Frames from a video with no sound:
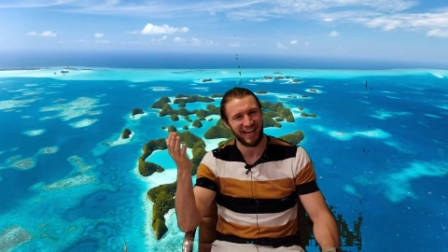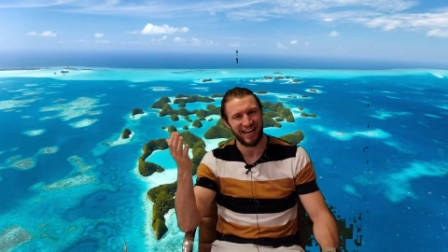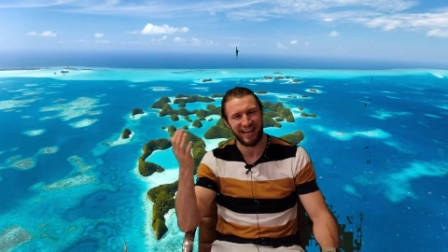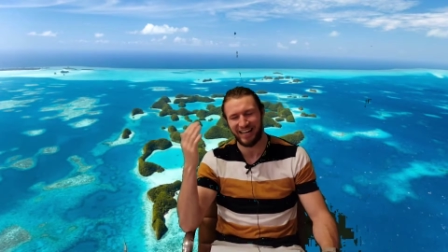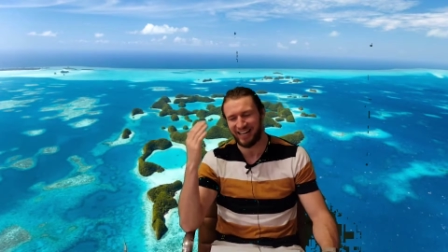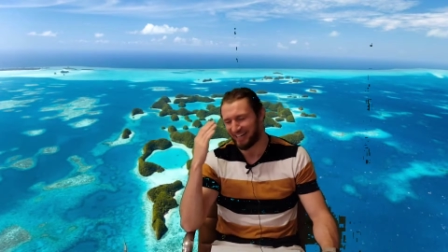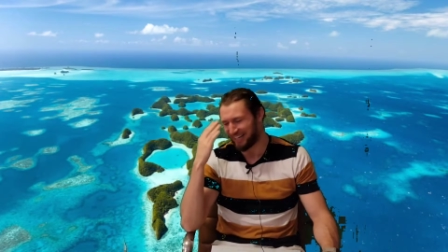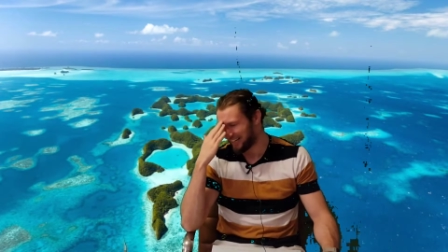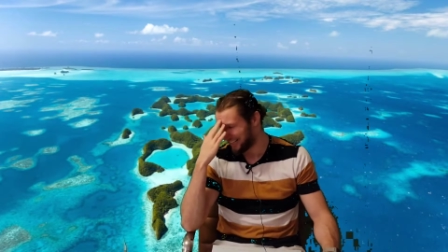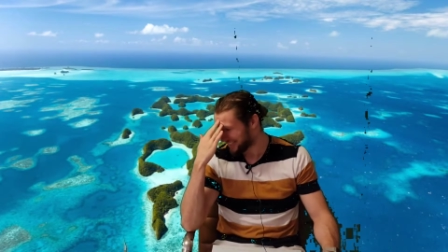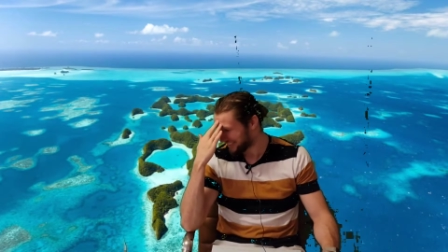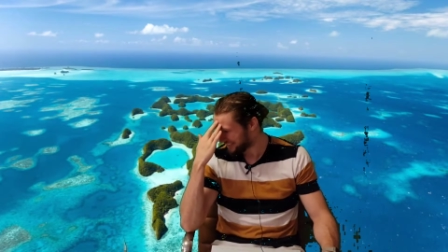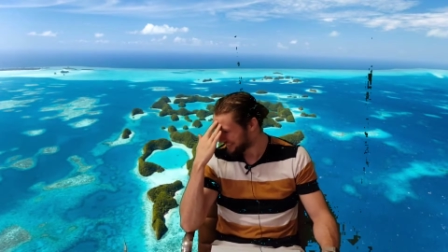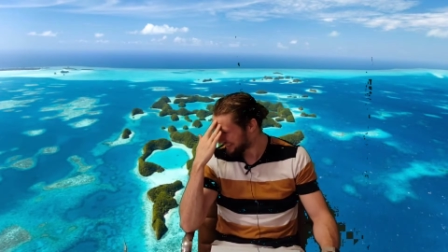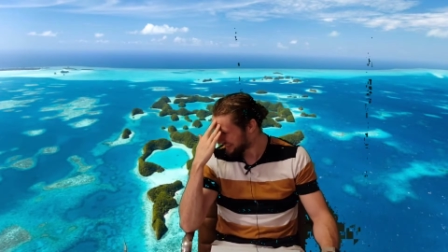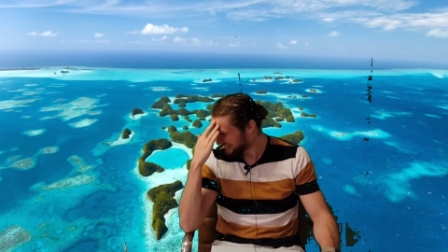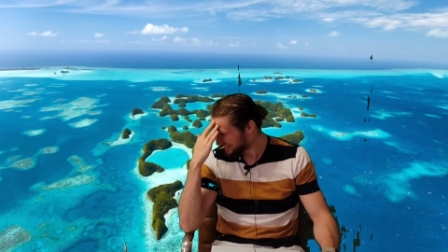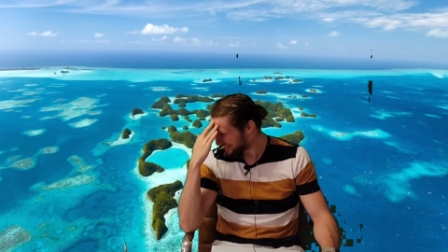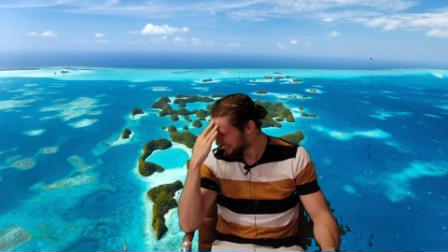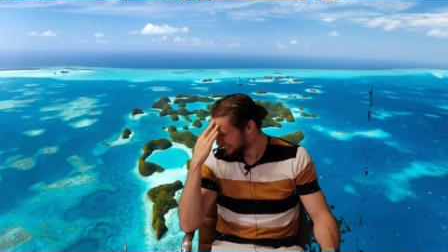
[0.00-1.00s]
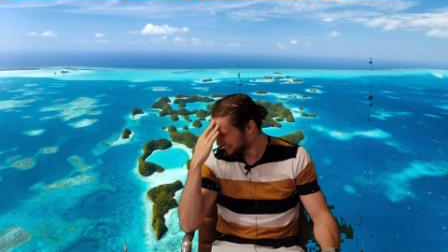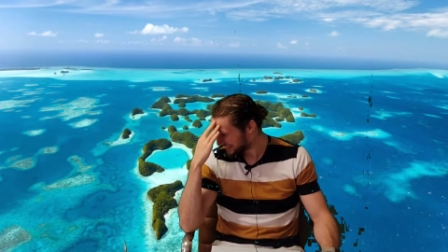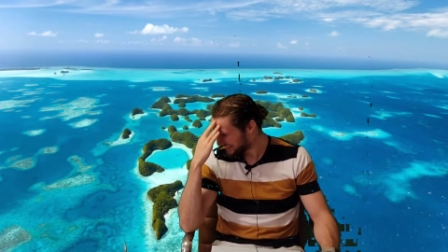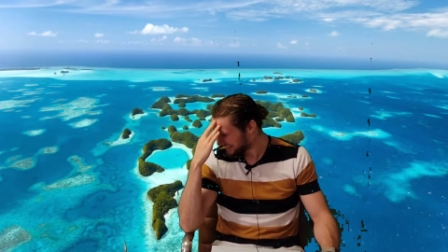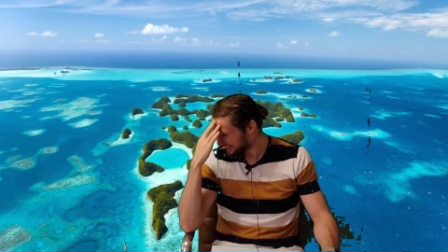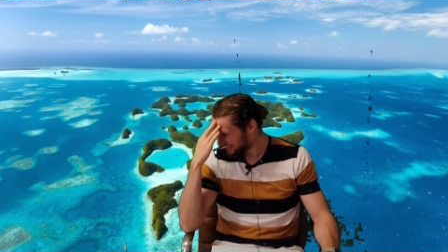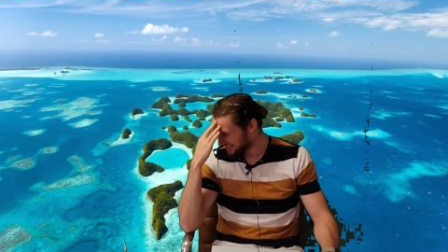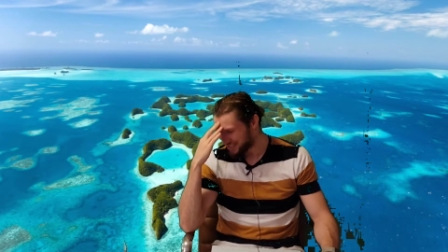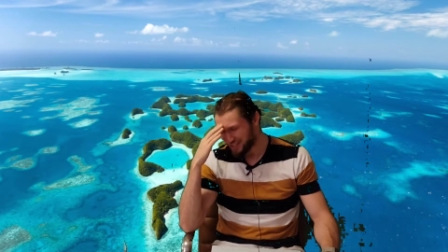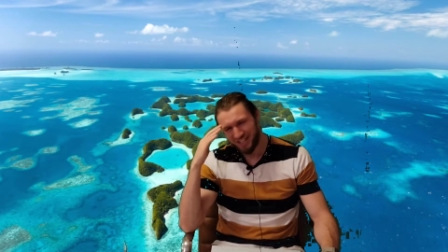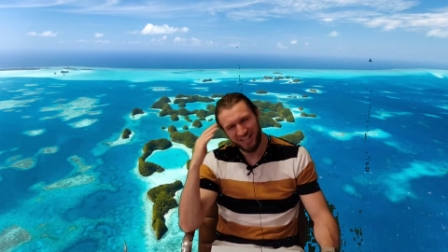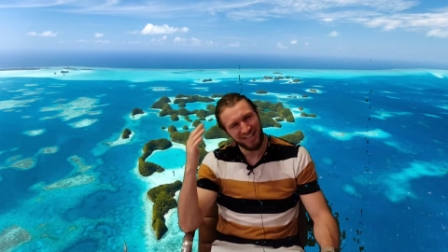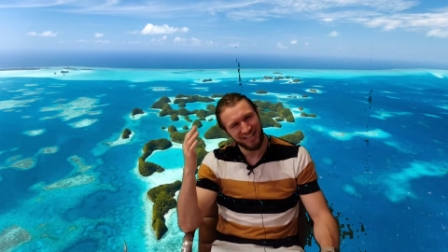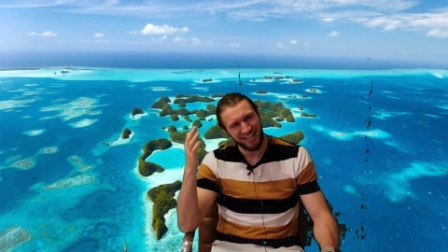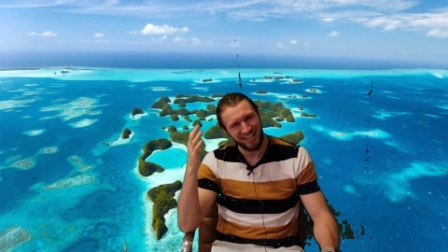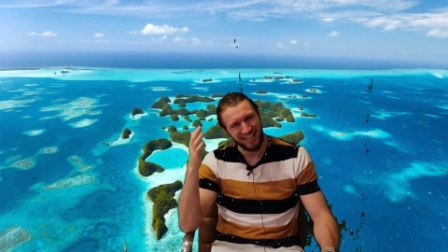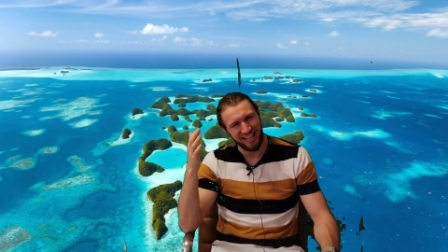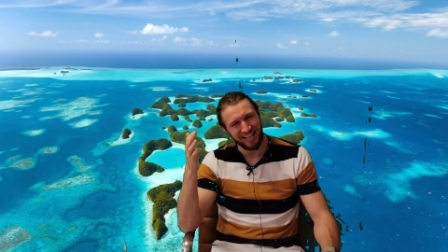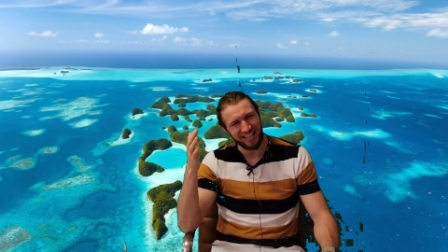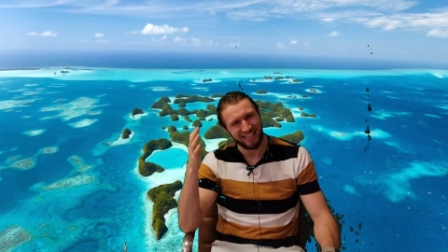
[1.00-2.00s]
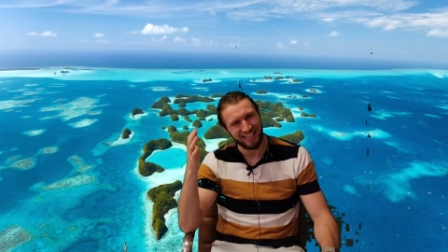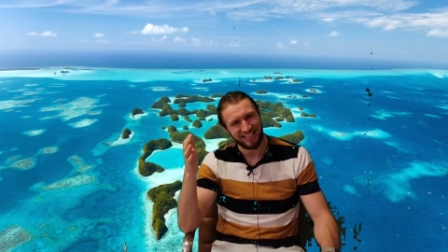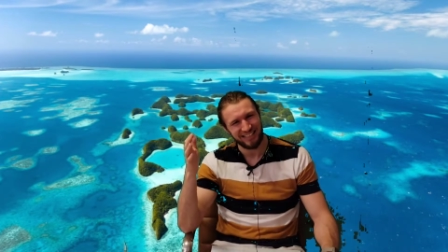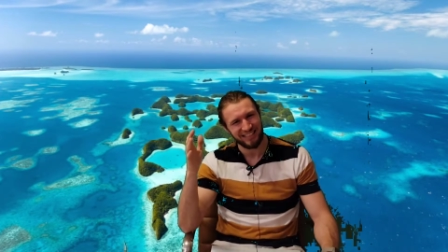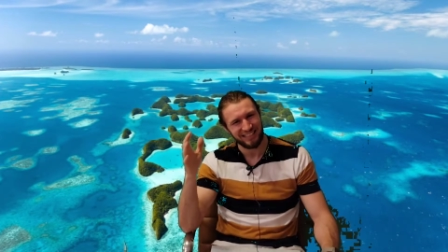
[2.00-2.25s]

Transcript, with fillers: Ah. Genie.